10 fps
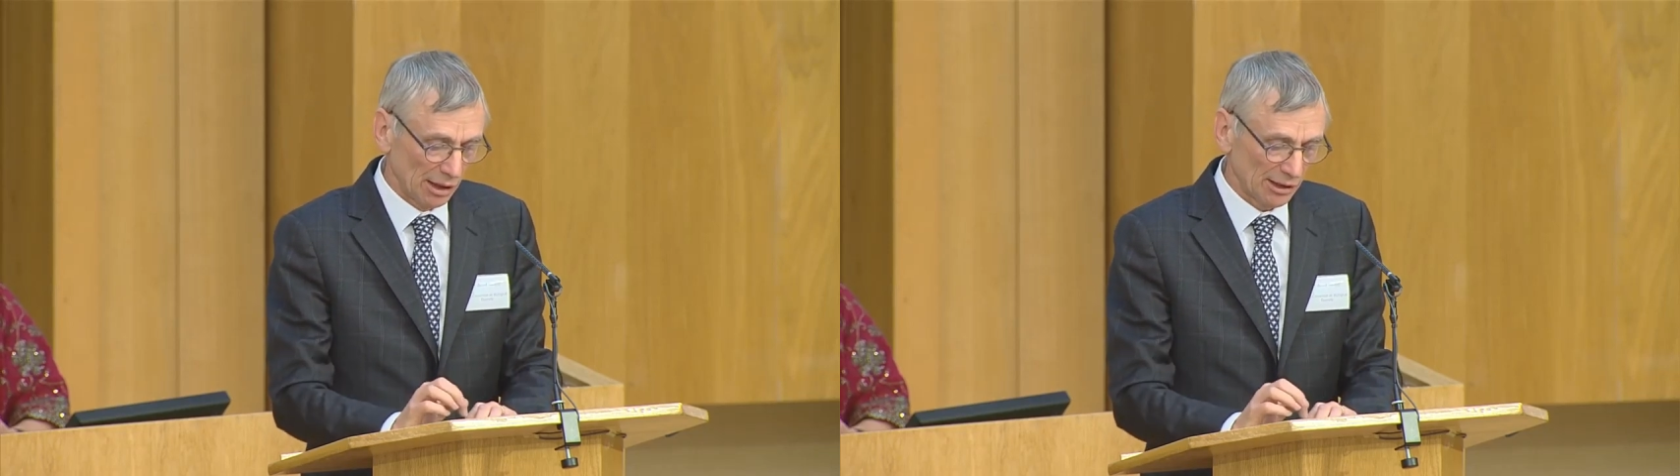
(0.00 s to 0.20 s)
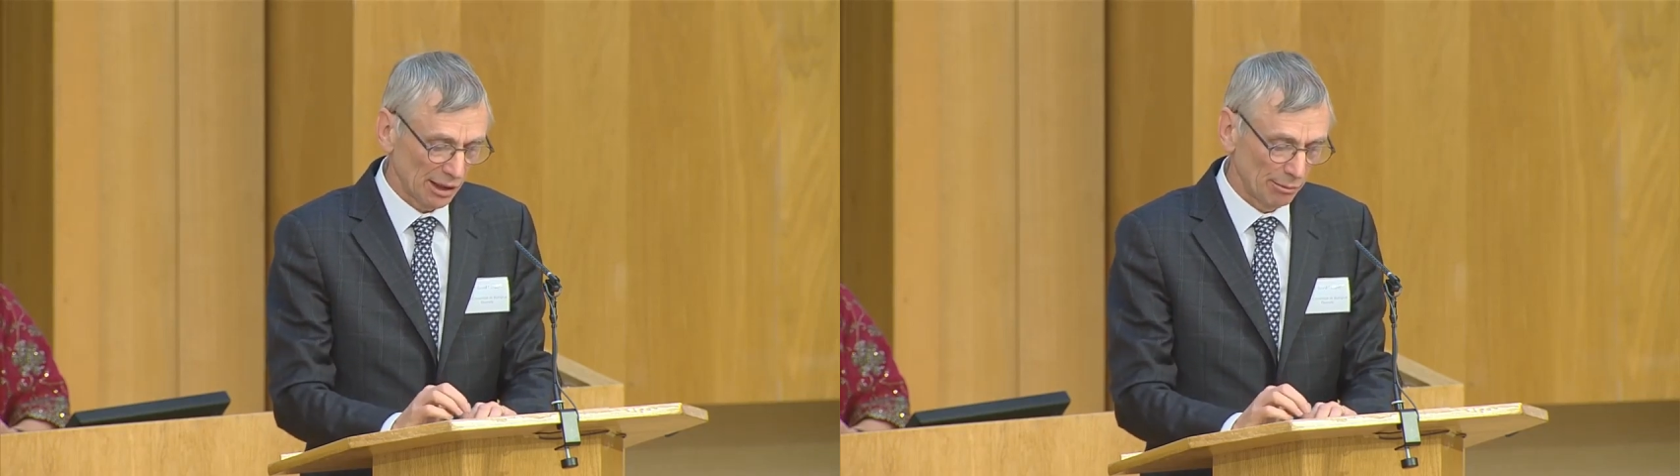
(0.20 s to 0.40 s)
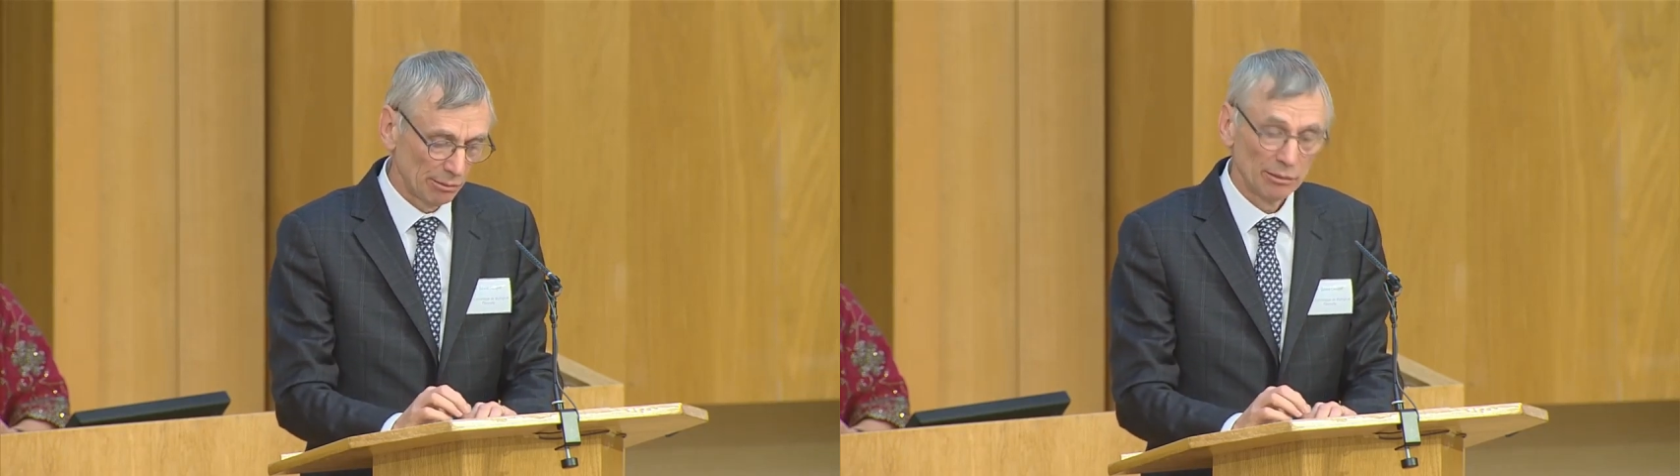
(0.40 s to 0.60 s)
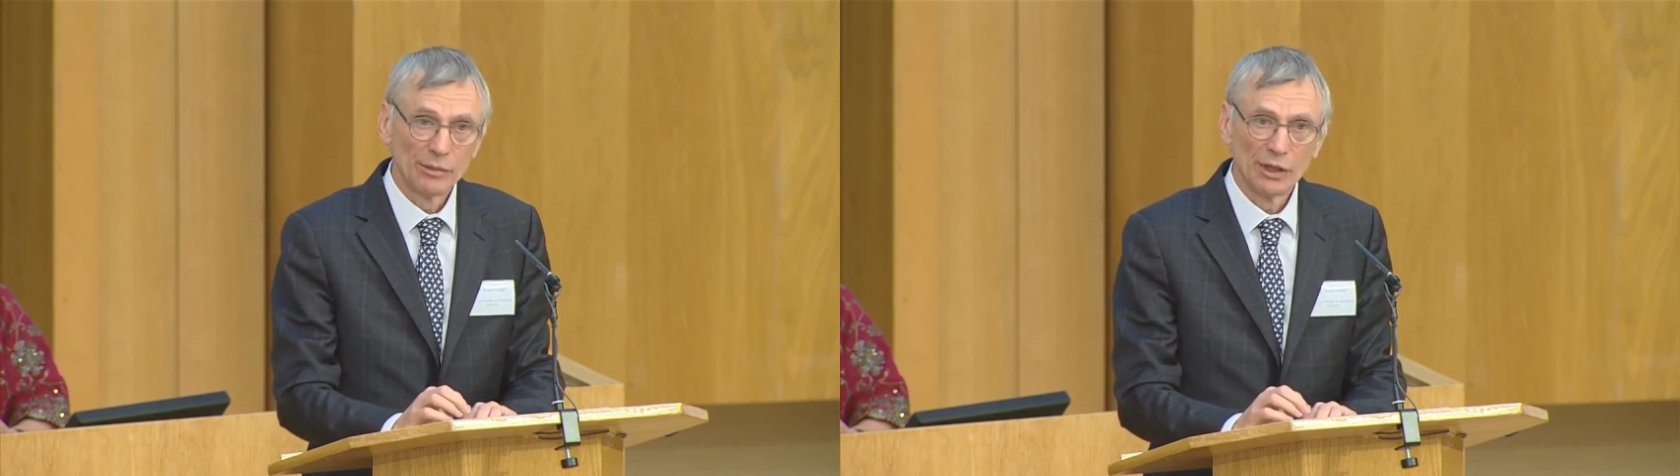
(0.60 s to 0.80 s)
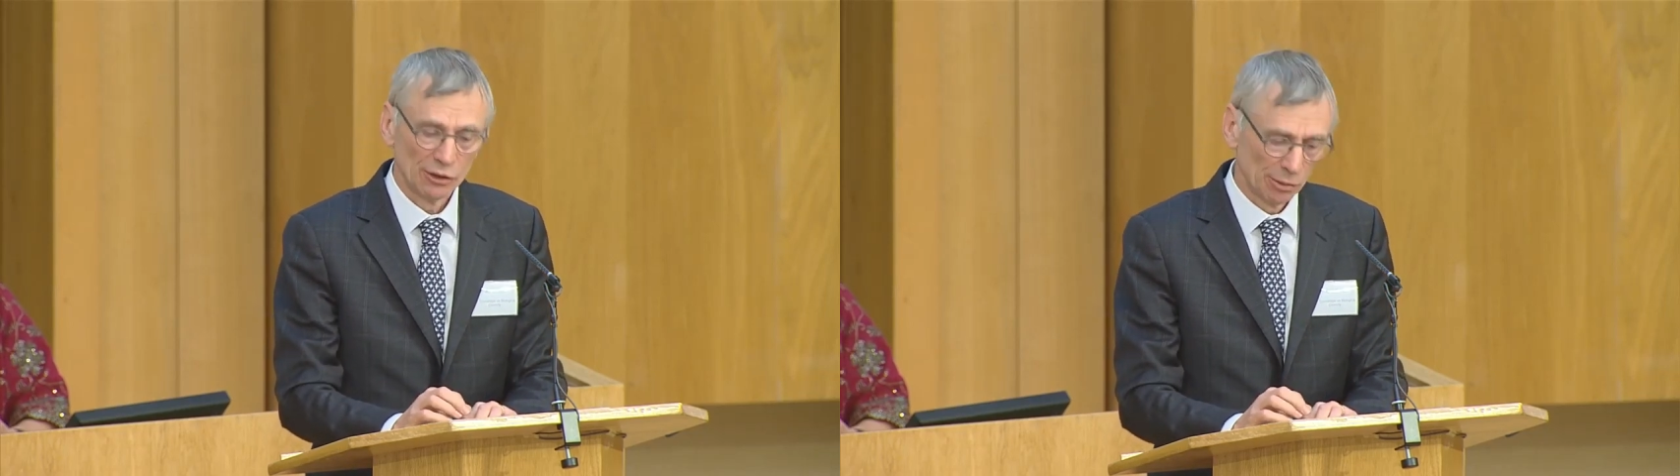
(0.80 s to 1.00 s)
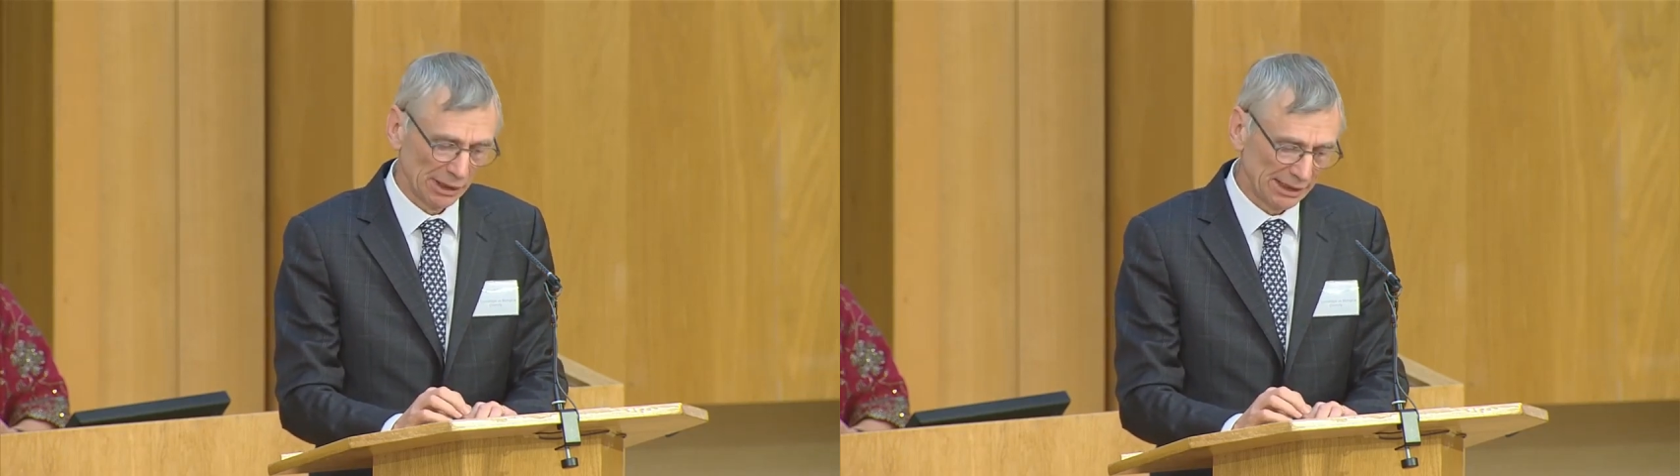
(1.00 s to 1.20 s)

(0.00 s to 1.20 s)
Some notable